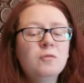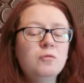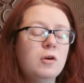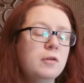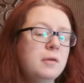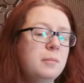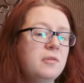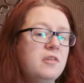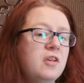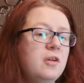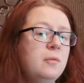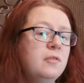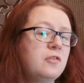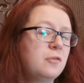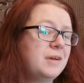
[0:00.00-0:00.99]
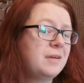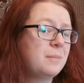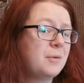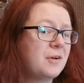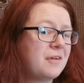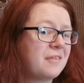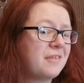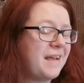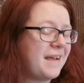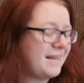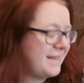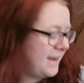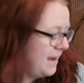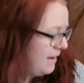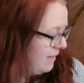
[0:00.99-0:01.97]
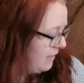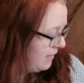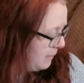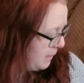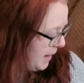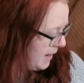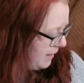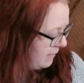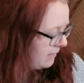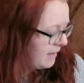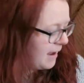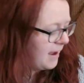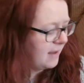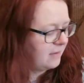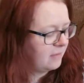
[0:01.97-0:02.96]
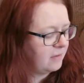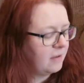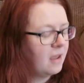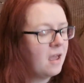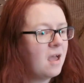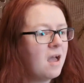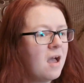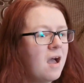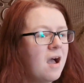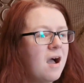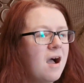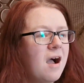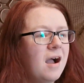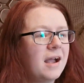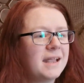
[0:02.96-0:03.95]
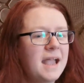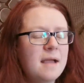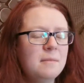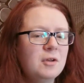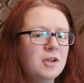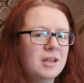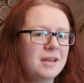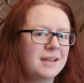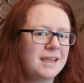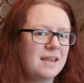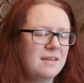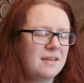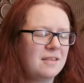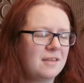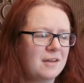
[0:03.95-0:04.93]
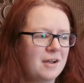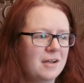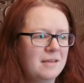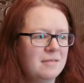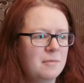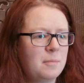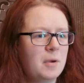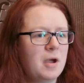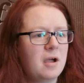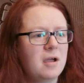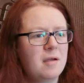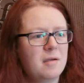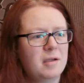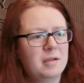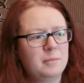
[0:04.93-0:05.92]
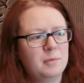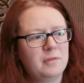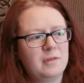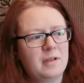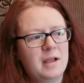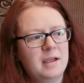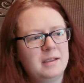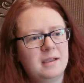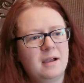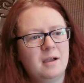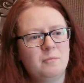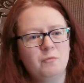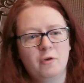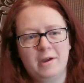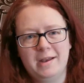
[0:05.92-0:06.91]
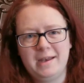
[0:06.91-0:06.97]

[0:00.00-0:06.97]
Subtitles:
Roll number 2 was to read a book set in space, and I kept looking at Gideon the Ninth, but I was like, I'm